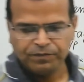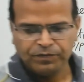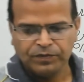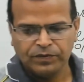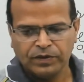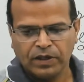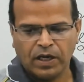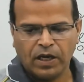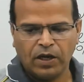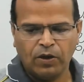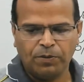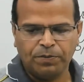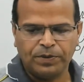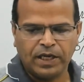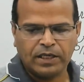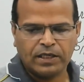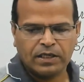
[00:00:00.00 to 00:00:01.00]
I hope
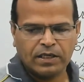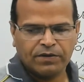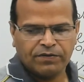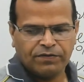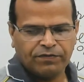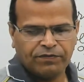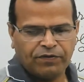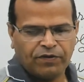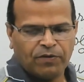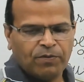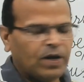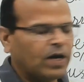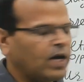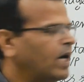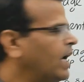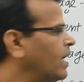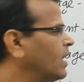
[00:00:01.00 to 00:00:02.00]
that formula
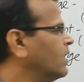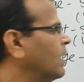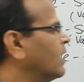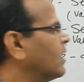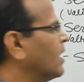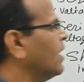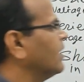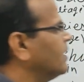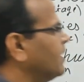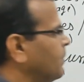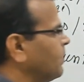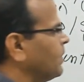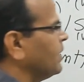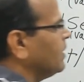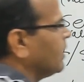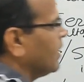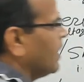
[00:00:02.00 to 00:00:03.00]
and that concept is
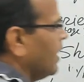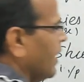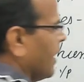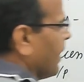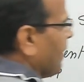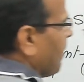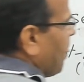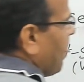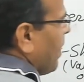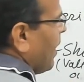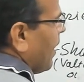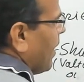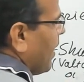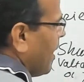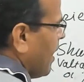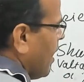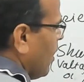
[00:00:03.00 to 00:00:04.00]
clear.
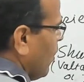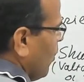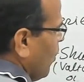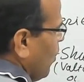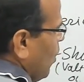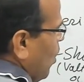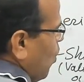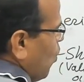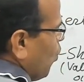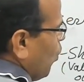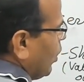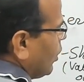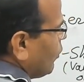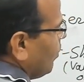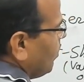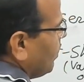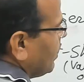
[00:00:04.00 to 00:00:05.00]
Now, what will
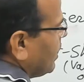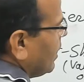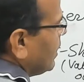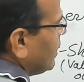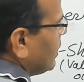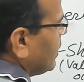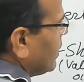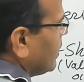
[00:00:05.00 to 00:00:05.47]
be this?